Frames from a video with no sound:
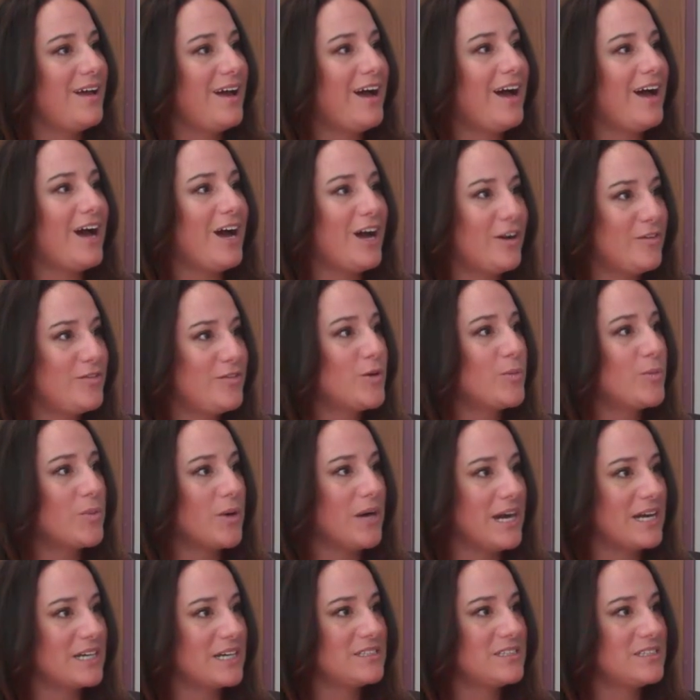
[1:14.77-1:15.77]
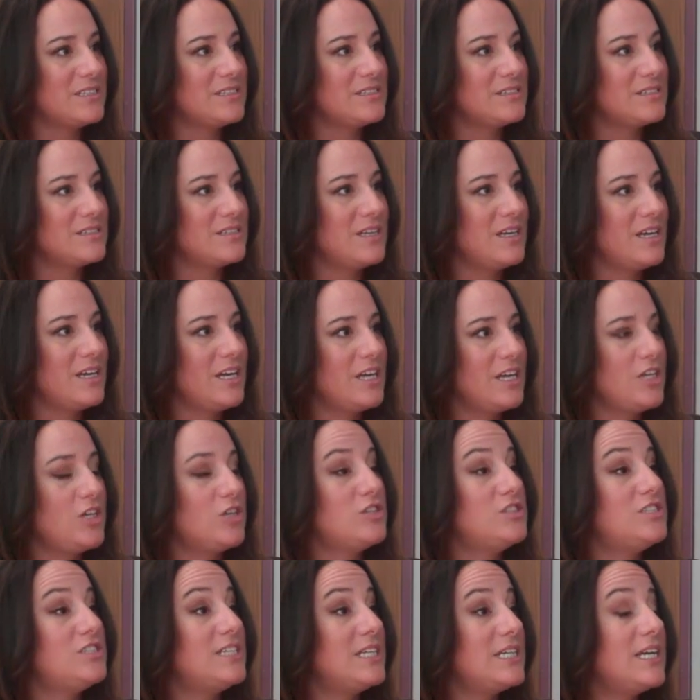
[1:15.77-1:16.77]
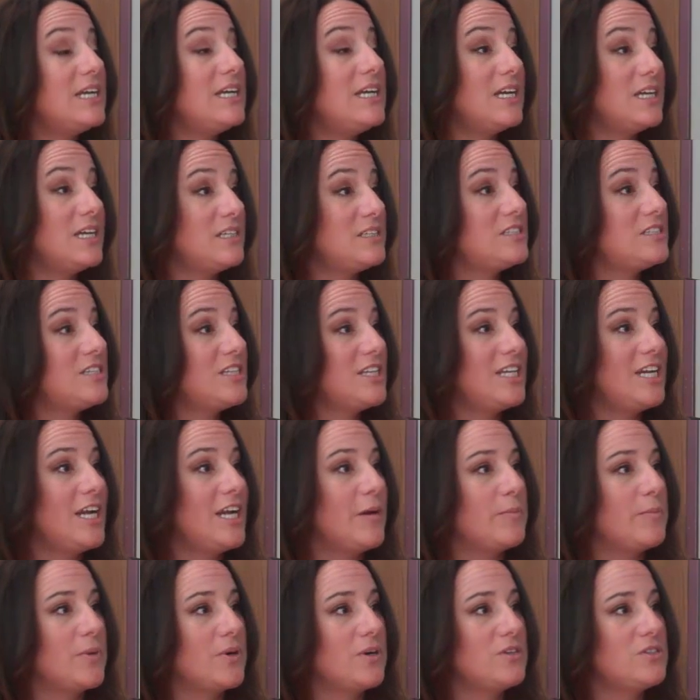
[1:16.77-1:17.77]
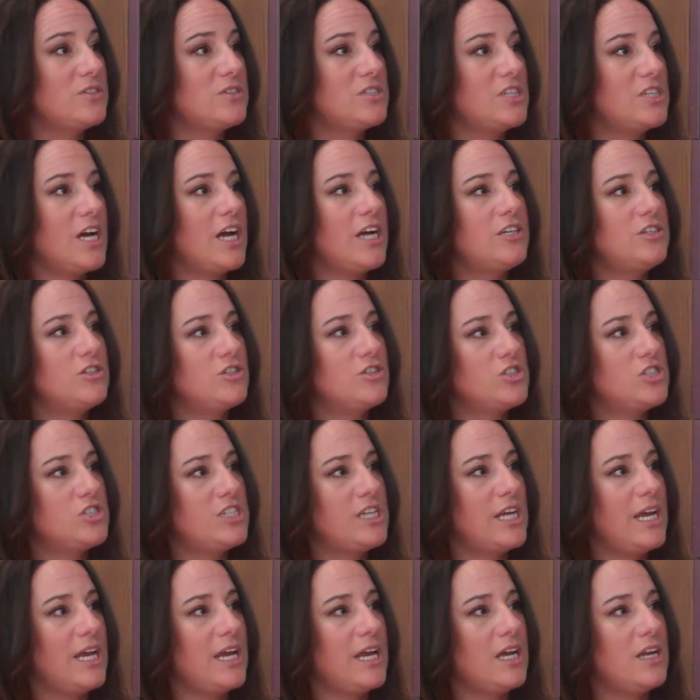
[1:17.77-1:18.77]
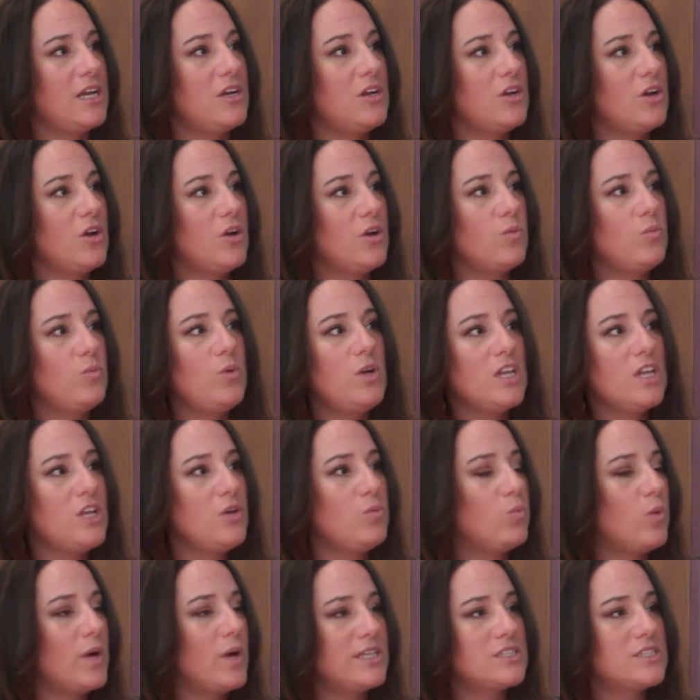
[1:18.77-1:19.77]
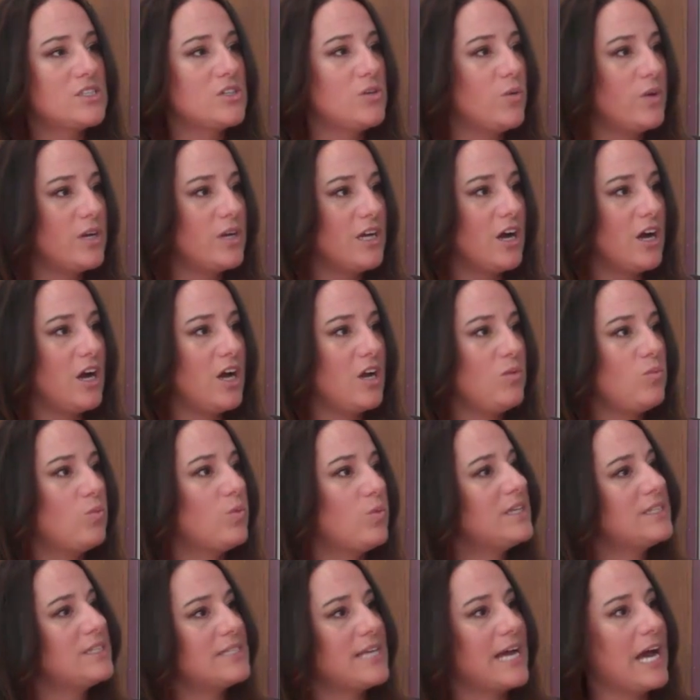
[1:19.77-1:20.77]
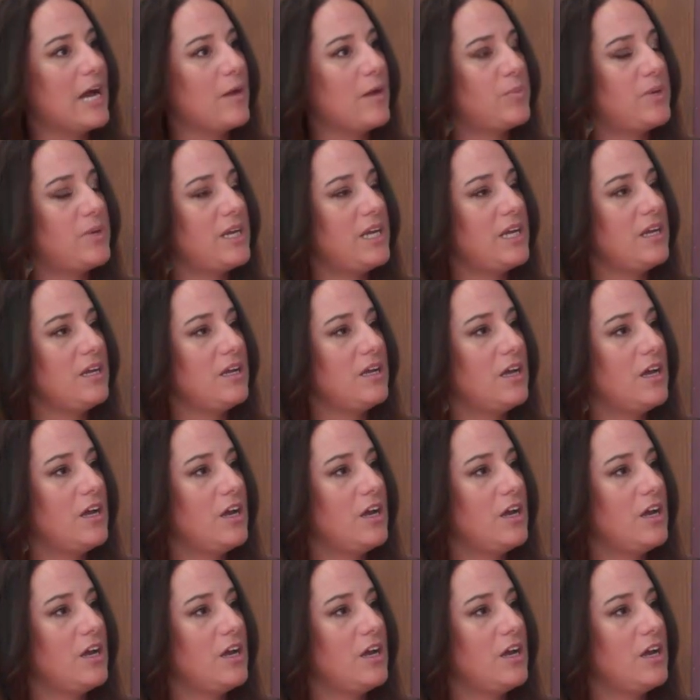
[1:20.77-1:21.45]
of your practice. You're digging into the numbers to understand really what's going on, what's happening